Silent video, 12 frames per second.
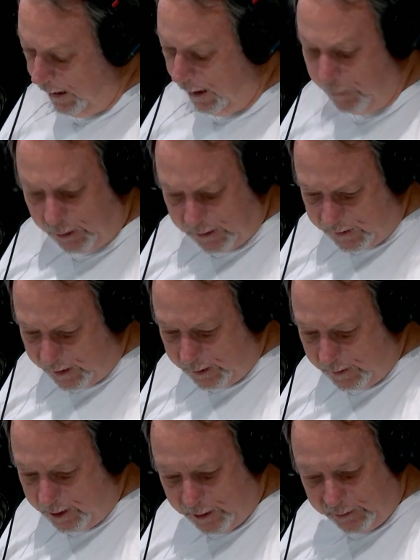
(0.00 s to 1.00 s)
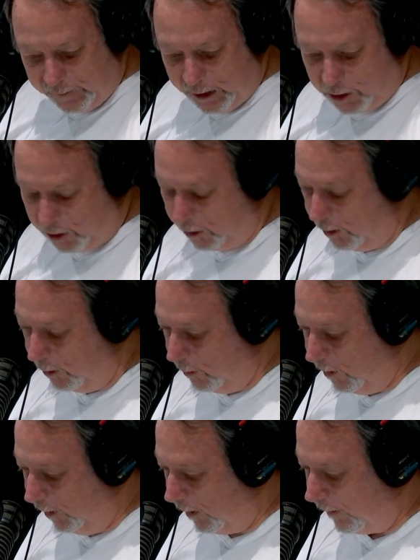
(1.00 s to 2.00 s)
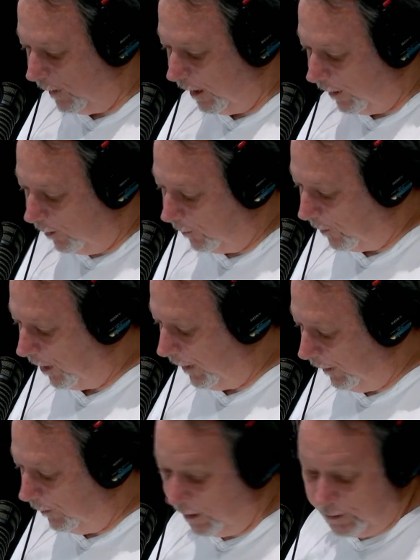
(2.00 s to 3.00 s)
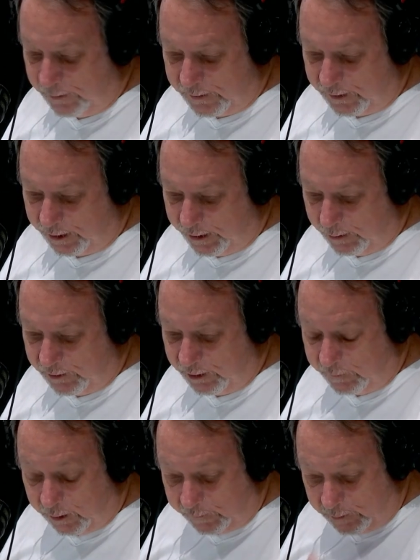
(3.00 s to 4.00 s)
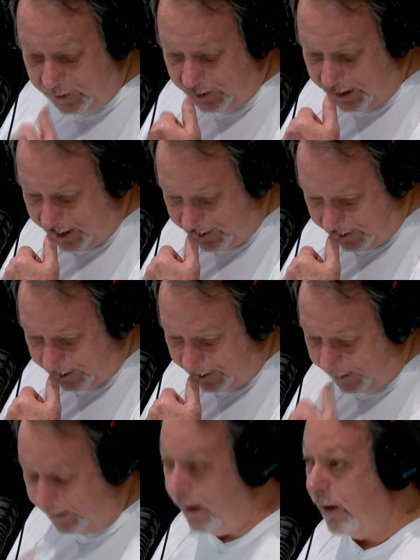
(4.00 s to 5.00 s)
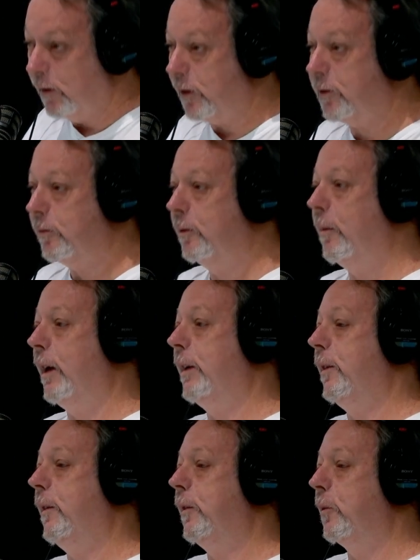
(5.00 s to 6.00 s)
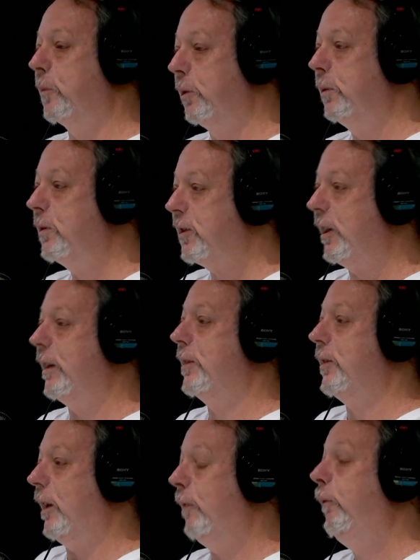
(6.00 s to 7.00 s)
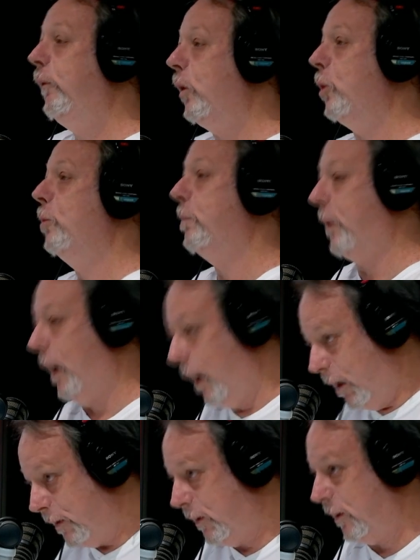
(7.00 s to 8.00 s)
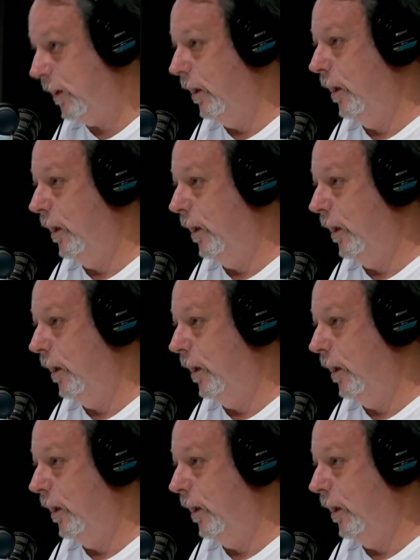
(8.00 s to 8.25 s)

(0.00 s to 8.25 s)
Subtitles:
And because this was a bit of an issue with one of the adult brain rounds that I was involved with yesterday, just a reminder that the rule says if you pass